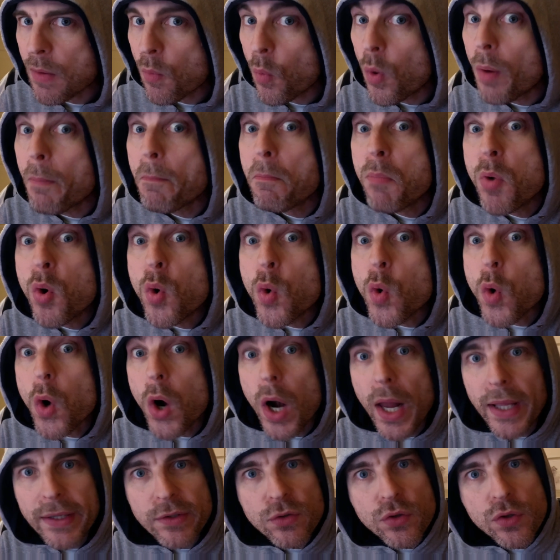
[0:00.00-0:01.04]
what more
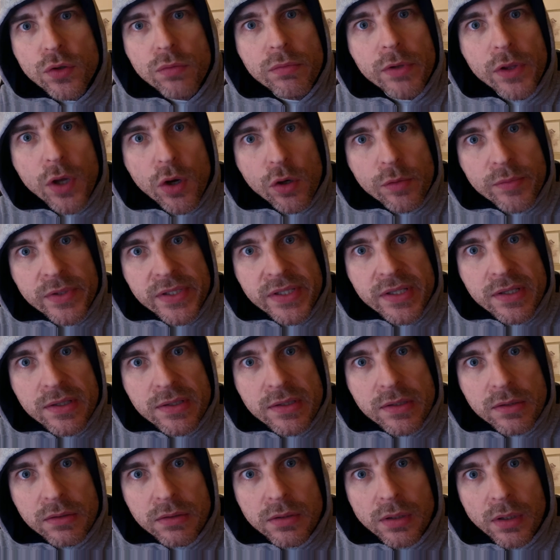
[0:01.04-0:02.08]
I can do with Home
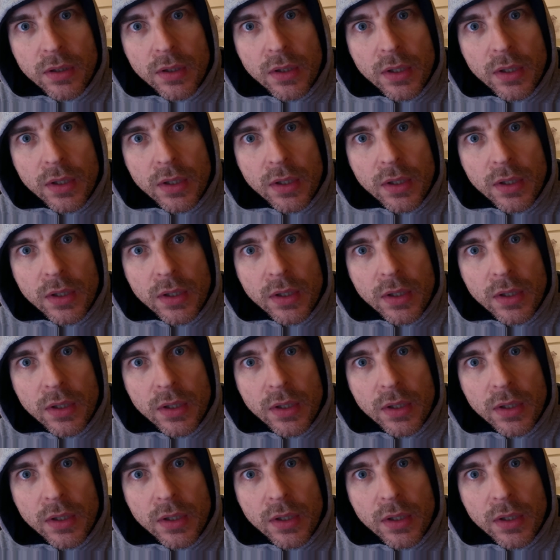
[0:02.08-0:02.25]
Assistant